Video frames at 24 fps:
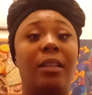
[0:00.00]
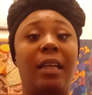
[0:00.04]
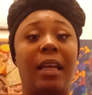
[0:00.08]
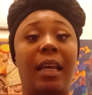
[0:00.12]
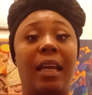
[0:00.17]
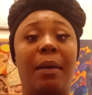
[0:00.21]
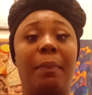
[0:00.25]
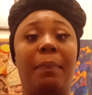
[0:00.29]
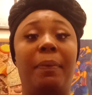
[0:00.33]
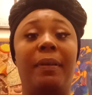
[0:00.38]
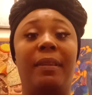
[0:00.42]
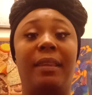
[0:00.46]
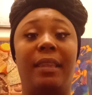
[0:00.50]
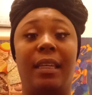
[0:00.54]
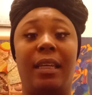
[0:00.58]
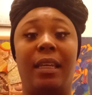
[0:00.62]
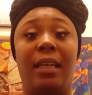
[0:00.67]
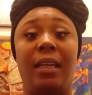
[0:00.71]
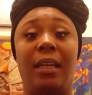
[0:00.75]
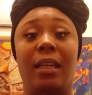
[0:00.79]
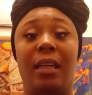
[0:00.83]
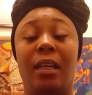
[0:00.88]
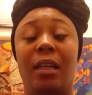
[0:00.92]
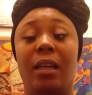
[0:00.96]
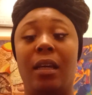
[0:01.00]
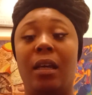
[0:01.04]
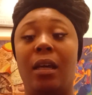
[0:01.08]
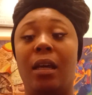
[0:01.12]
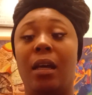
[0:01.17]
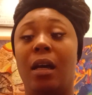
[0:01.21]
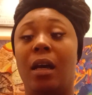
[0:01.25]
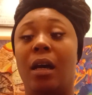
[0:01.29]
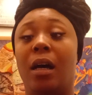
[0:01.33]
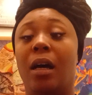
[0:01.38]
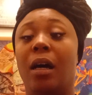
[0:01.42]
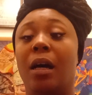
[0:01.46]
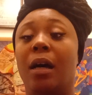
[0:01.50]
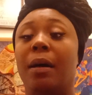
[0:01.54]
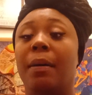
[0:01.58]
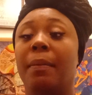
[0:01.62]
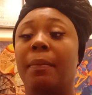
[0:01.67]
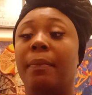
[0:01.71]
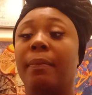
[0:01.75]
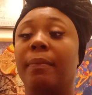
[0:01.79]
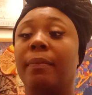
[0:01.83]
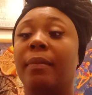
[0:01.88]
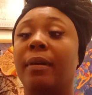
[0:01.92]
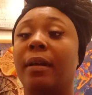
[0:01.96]
Empathy
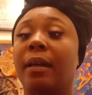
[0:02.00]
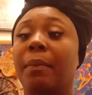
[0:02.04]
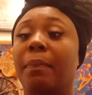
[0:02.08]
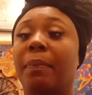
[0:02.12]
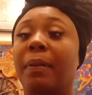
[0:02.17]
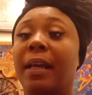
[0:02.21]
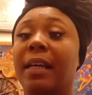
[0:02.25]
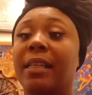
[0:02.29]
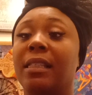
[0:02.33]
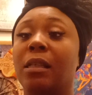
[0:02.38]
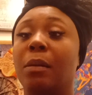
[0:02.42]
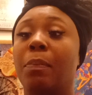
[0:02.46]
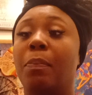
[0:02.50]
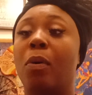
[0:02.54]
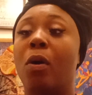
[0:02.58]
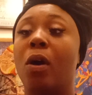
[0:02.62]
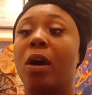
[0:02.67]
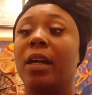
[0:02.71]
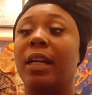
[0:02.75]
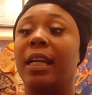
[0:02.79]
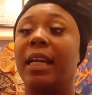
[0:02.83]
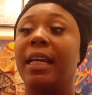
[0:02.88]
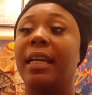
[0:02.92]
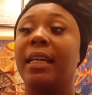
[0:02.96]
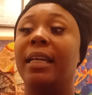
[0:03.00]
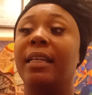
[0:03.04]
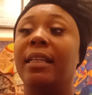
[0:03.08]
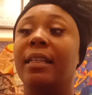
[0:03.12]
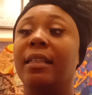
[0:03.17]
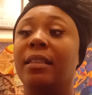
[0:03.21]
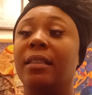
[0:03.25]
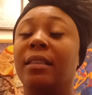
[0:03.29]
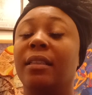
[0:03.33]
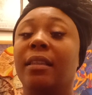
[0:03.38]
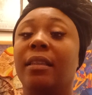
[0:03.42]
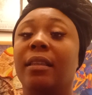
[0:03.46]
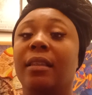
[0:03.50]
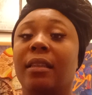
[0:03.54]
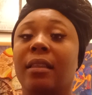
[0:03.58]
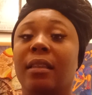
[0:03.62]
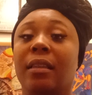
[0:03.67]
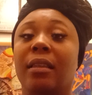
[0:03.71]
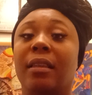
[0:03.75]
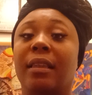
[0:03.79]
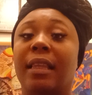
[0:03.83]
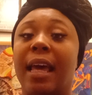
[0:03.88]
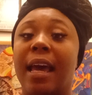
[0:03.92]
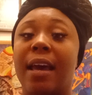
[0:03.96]
plays a part in
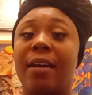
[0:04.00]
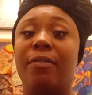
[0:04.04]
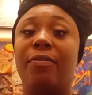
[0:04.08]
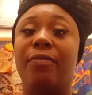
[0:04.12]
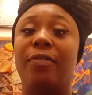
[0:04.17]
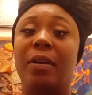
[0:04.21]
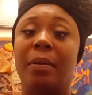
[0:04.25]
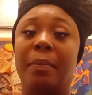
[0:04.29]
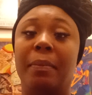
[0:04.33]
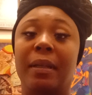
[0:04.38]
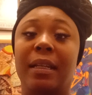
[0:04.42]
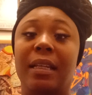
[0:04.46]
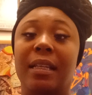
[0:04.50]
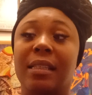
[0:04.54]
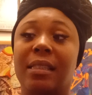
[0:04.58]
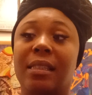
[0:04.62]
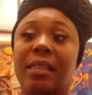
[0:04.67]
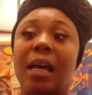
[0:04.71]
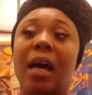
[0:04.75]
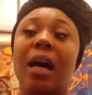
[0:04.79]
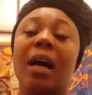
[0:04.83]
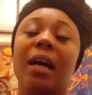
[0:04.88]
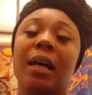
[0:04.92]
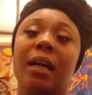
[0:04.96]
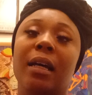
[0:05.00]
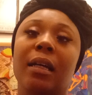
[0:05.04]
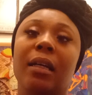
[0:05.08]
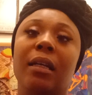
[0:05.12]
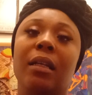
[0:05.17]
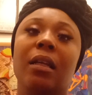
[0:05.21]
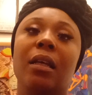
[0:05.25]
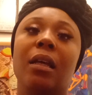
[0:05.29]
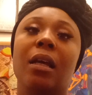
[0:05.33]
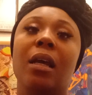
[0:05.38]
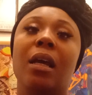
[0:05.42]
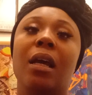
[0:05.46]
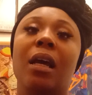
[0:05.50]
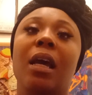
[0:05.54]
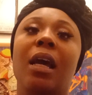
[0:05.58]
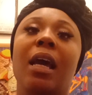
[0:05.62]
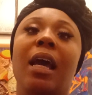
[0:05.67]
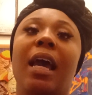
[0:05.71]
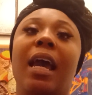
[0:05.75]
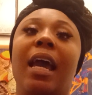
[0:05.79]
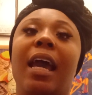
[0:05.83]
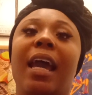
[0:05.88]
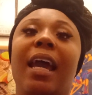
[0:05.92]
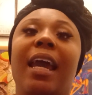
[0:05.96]
that feminine side,
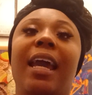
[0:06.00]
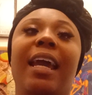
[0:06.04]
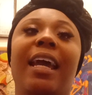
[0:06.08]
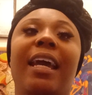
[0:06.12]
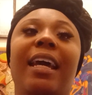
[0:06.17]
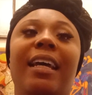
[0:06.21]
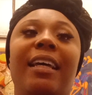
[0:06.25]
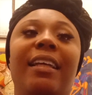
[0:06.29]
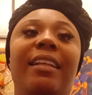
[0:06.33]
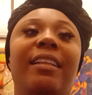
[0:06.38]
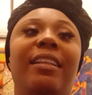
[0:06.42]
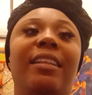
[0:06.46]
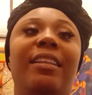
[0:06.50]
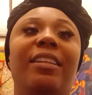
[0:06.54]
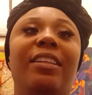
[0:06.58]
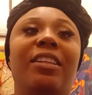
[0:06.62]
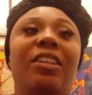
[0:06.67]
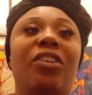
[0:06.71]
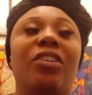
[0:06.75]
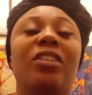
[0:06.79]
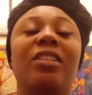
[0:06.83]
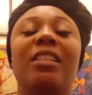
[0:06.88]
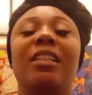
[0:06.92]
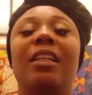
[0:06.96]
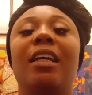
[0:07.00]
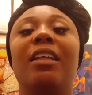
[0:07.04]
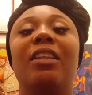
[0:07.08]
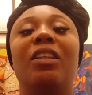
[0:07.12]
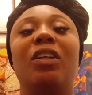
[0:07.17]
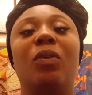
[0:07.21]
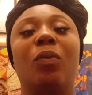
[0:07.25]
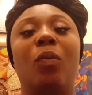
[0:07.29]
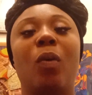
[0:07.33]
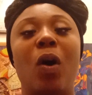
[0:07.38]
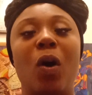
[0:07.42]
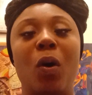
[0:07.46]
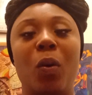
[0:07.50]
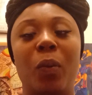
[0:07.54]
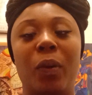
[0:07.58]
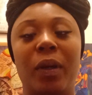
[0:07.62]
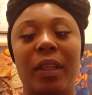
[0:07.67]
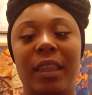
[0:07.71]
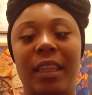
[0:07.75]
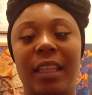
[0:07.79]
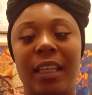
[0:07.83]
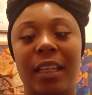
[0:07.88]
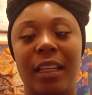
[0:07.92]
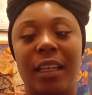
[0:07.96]
and there's nothing wrong
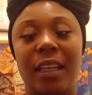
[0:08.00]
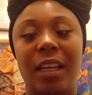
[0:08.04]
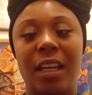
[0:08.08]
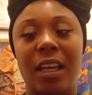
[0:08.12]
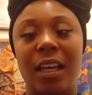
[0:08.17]
with it.